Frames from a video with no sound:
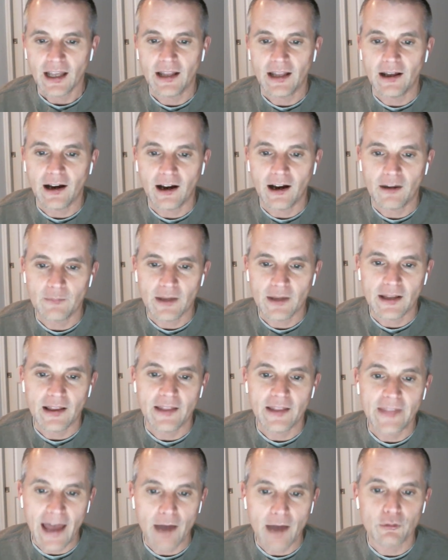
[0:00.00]
Um, and,
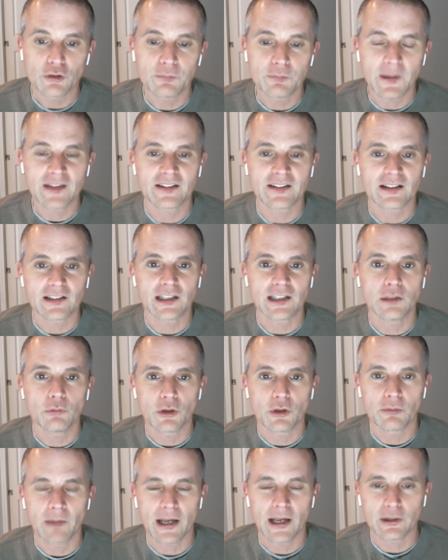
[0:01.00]
and that was basically
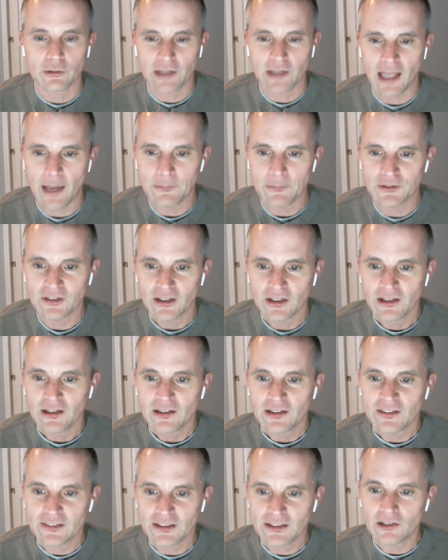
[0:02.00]
with microcaps
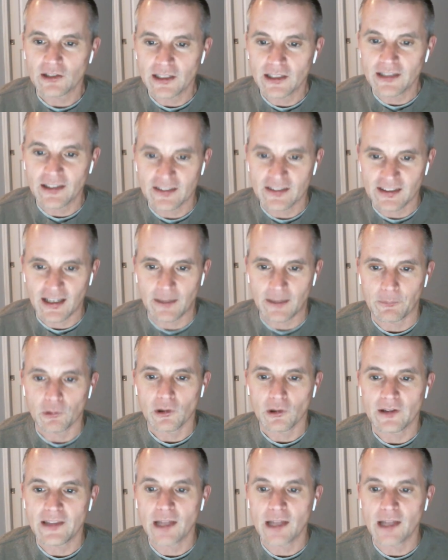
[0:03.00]
still in the sample.